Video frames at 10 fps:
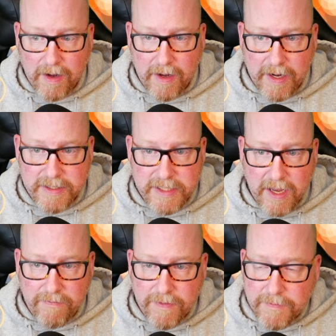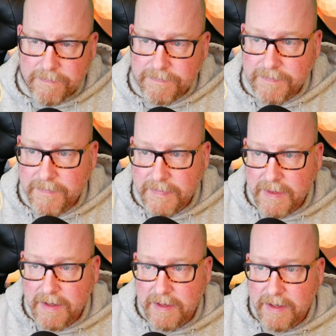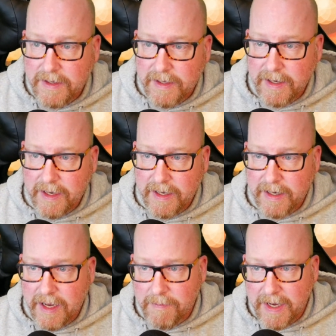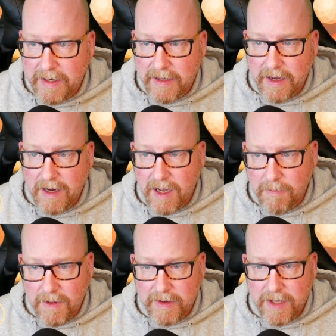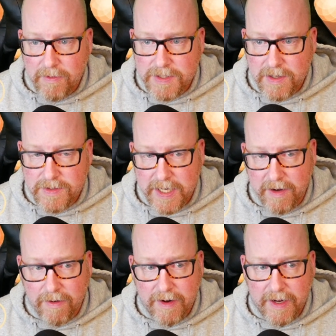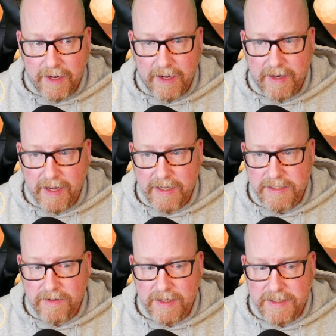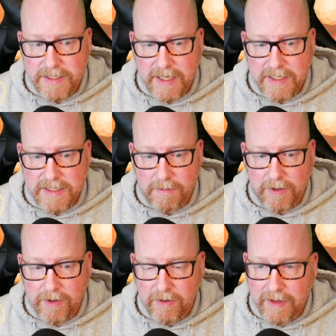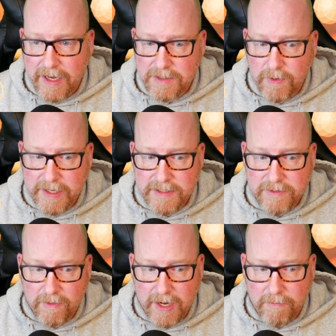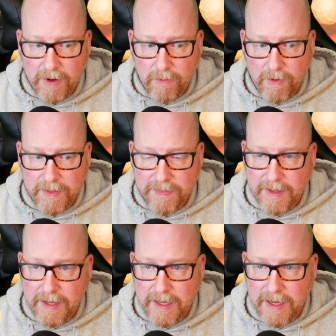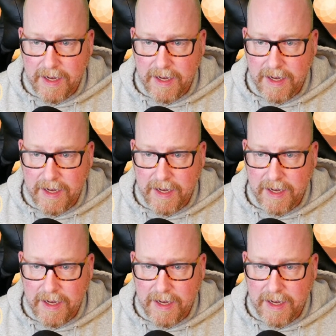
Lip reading: HF. And I made a couple of QSOs here. And as you can see, similar to last week's stream with the